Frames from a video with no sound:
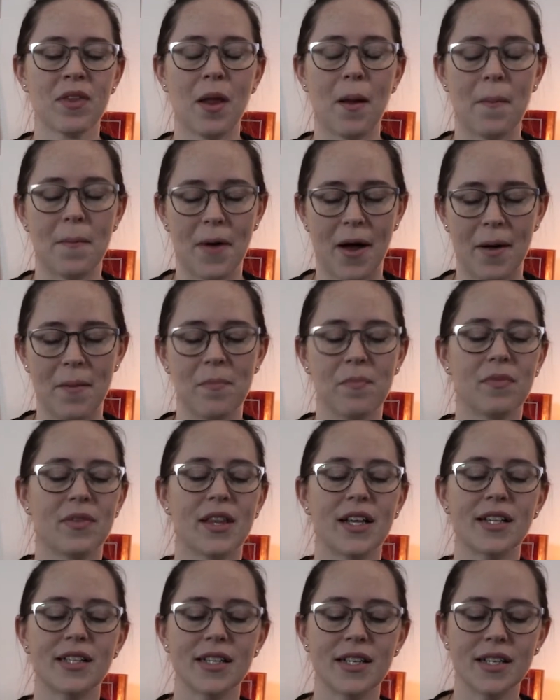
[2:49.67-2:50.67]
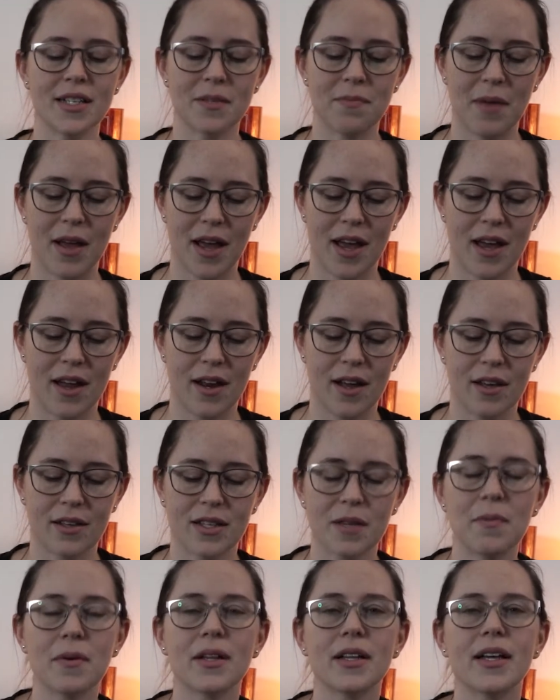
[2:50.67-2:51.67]
but this is made,
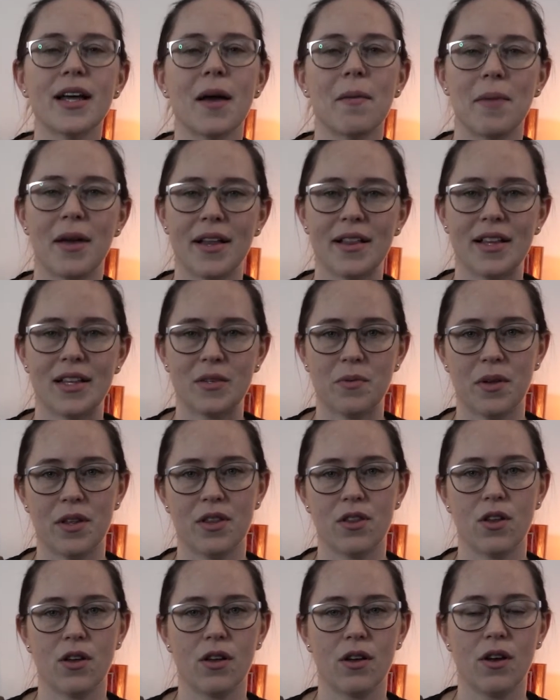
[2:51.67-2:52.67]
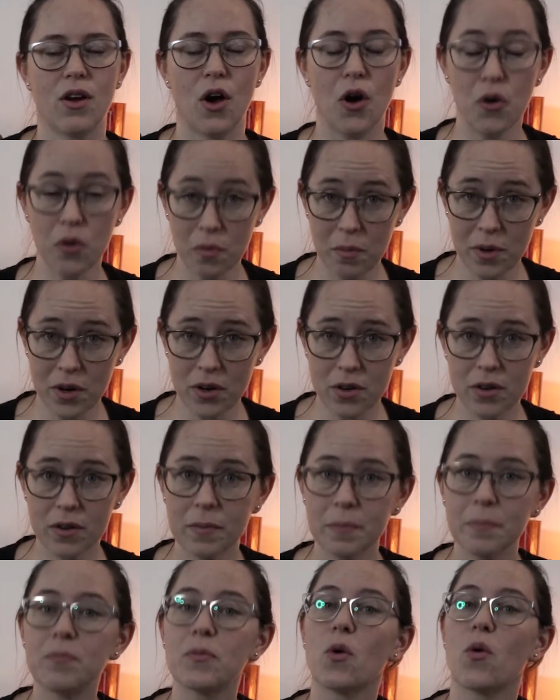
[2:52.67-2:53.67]
typically I make this with oat milk
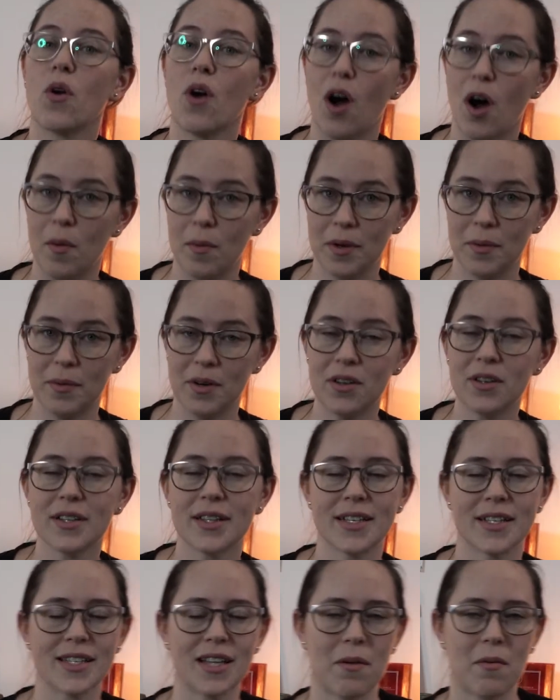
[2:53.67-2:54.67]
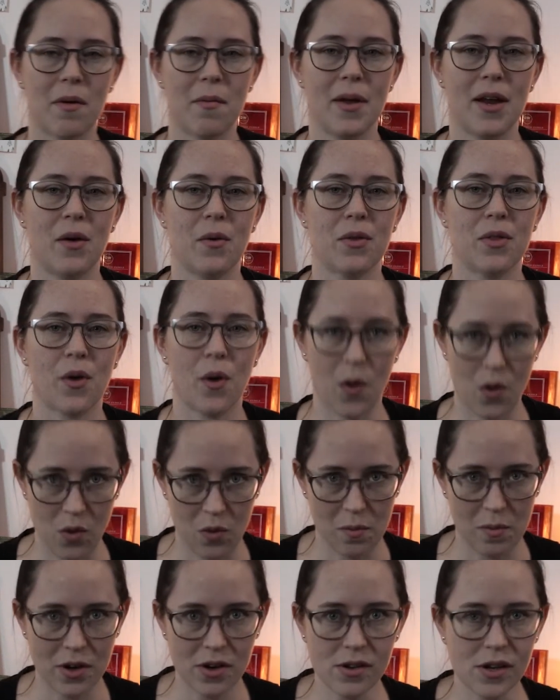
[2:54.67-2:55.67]
or almond milk. This time I made it with oat
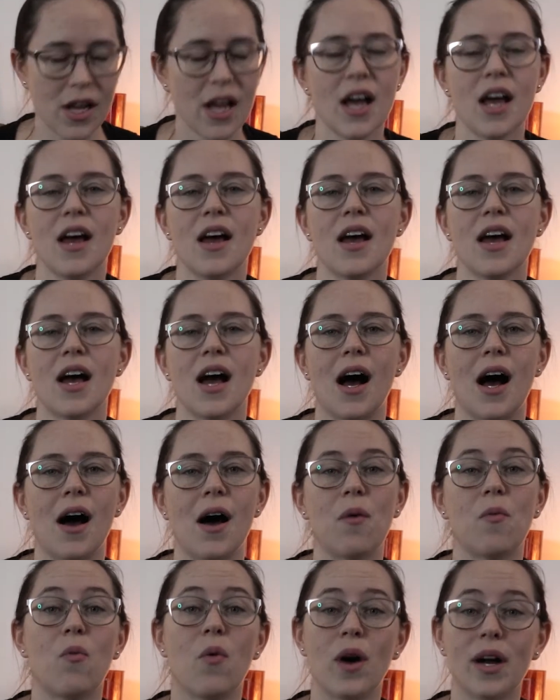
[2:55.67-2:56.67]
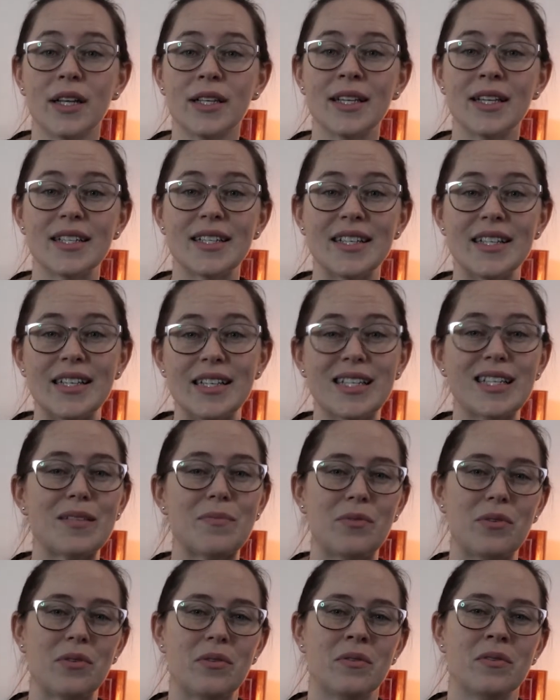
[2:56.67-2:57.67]
milk. 1
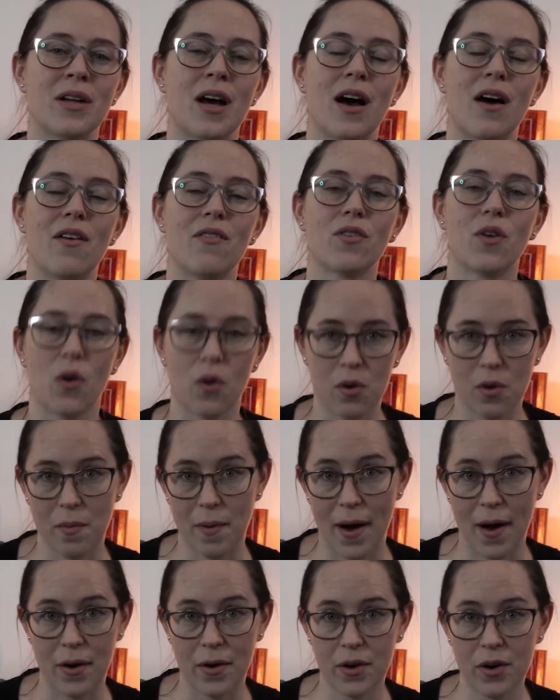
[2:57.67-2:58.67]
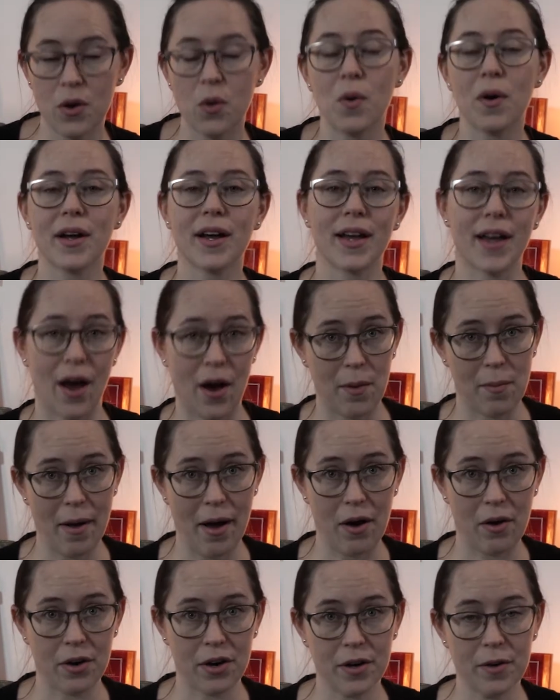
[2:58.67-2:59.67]
teaspoon of cocoa powder or cacao
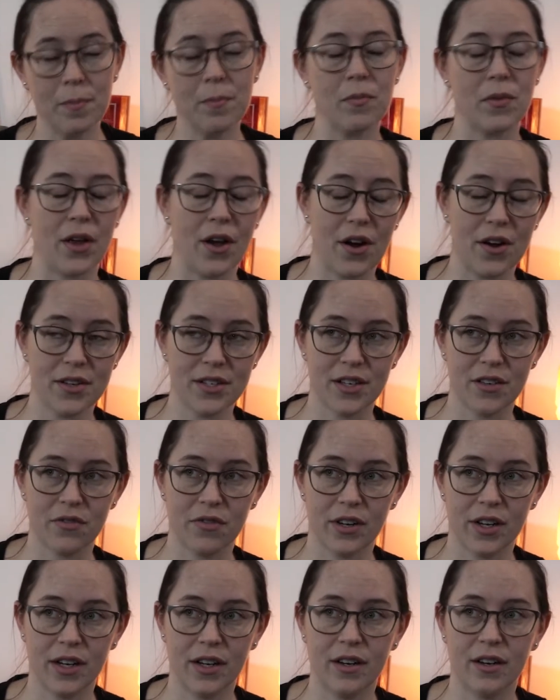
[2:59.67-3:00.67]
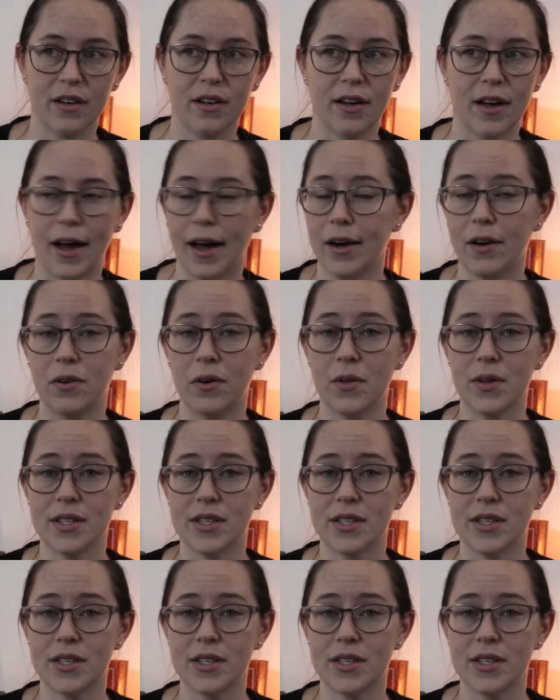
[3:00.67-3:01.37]
powder. They are different. I don't know the